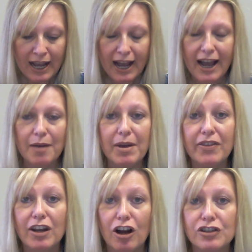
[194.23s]

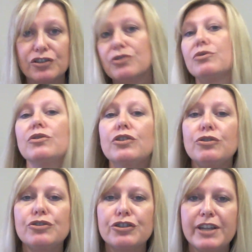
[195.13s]
And then also
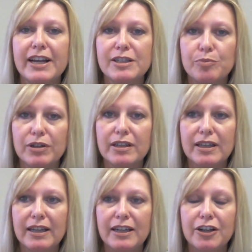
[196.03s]
use your textbook
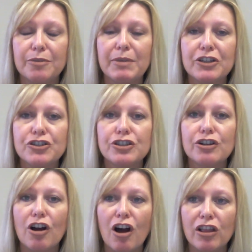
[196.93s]
in here. Make
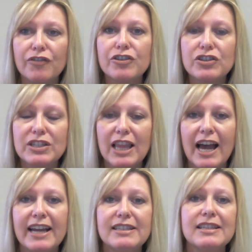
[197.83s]
sure all of your
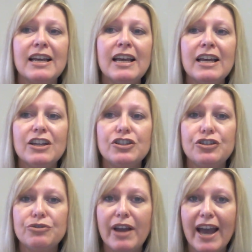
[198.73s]
slides
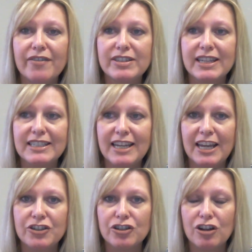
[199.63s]
do have a
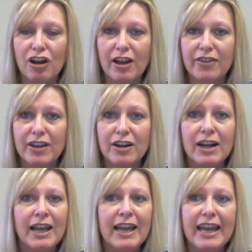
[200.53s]
citation on there.
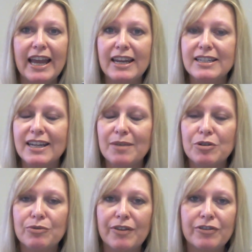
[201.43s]
Anytime
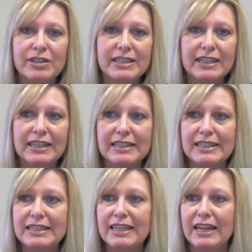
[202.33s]
you're referencing a
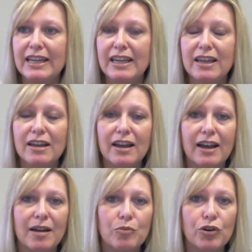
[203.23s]
study
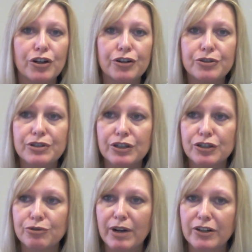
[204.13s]
or you're using a
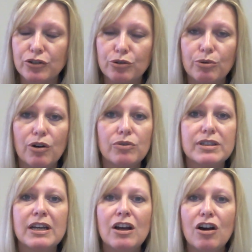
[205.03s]
direct
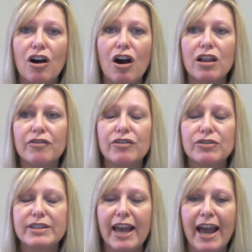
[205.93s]
quote, all of
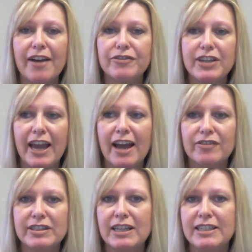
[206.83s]
those have to have
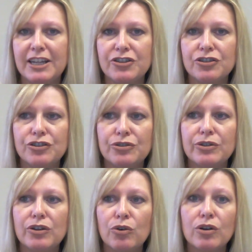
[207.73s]
a citation to
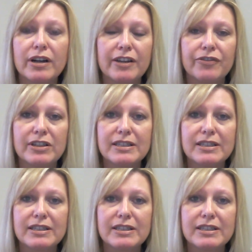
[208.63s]
it, or if